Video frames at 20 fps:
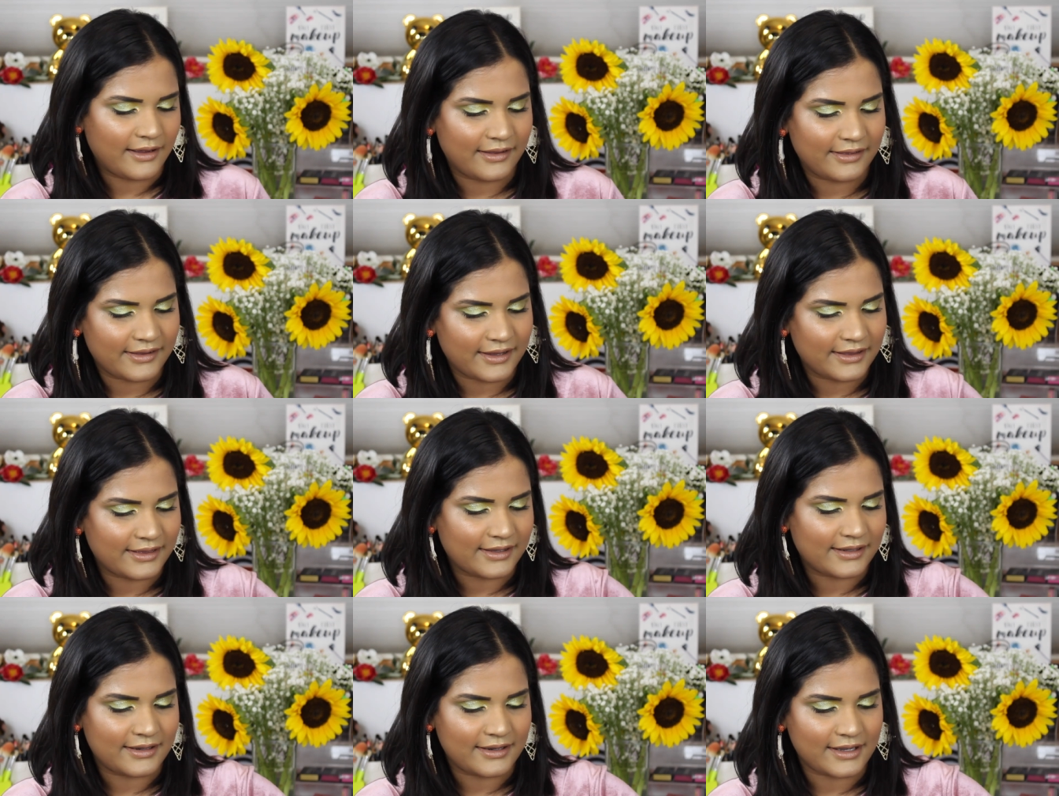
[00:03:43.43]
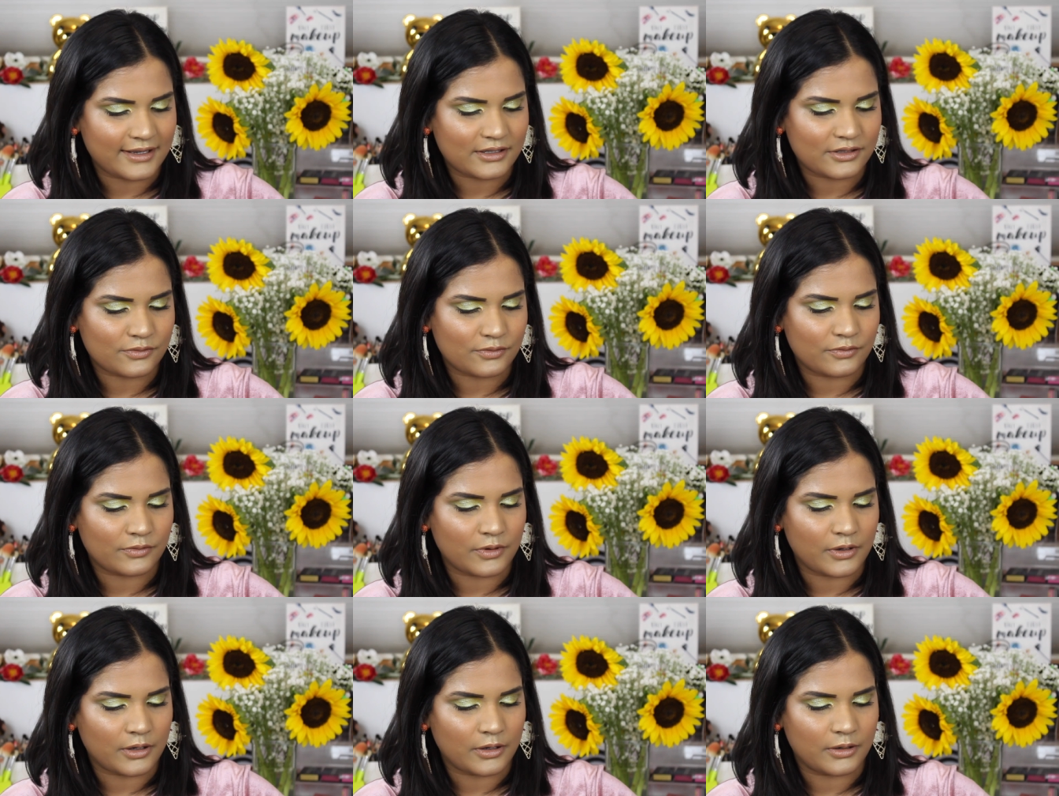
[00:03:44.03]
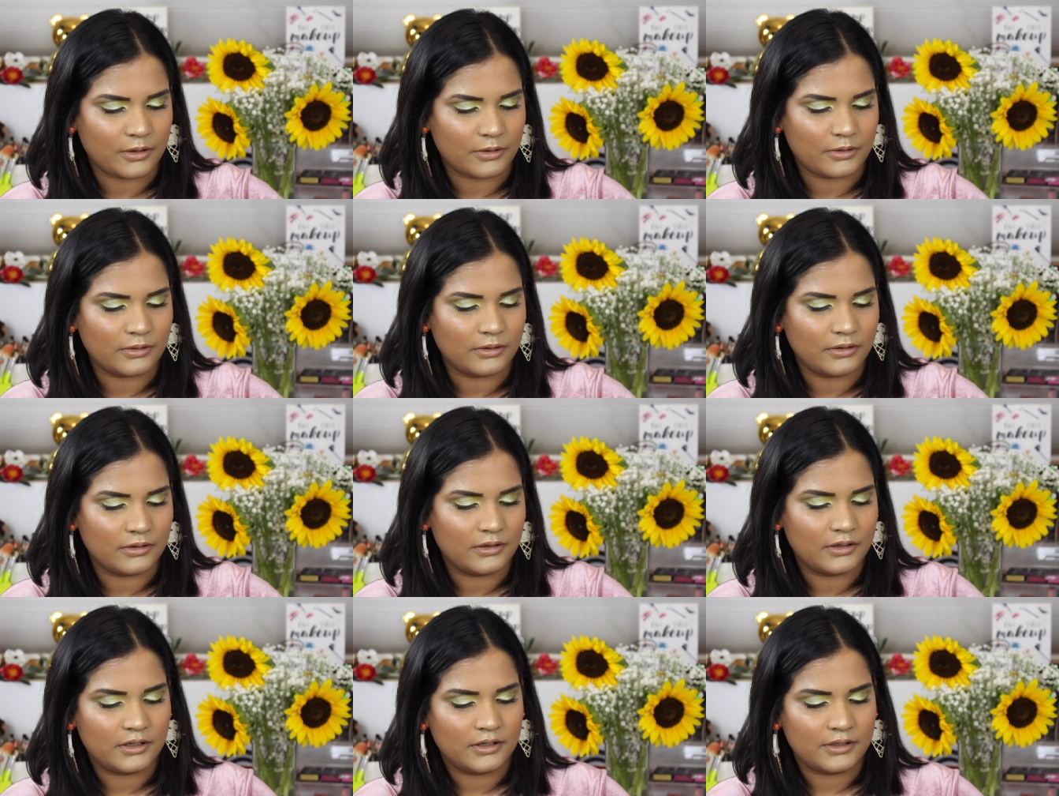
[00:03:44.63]
And then the next
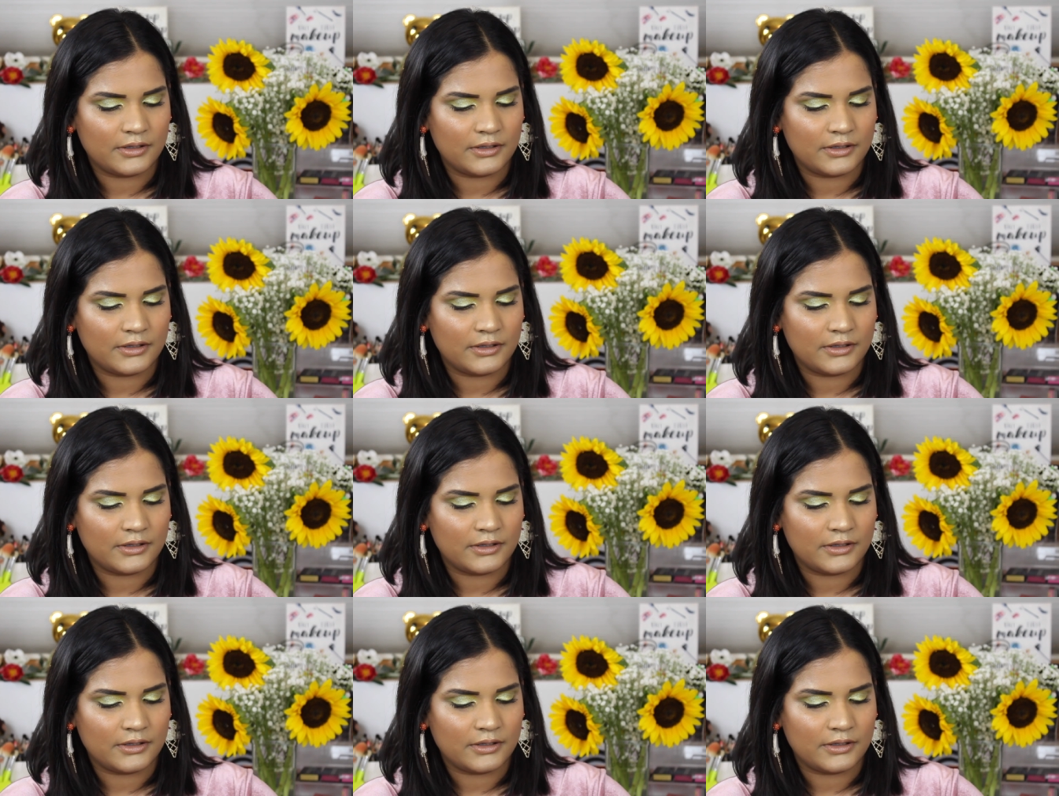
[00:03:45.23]
row,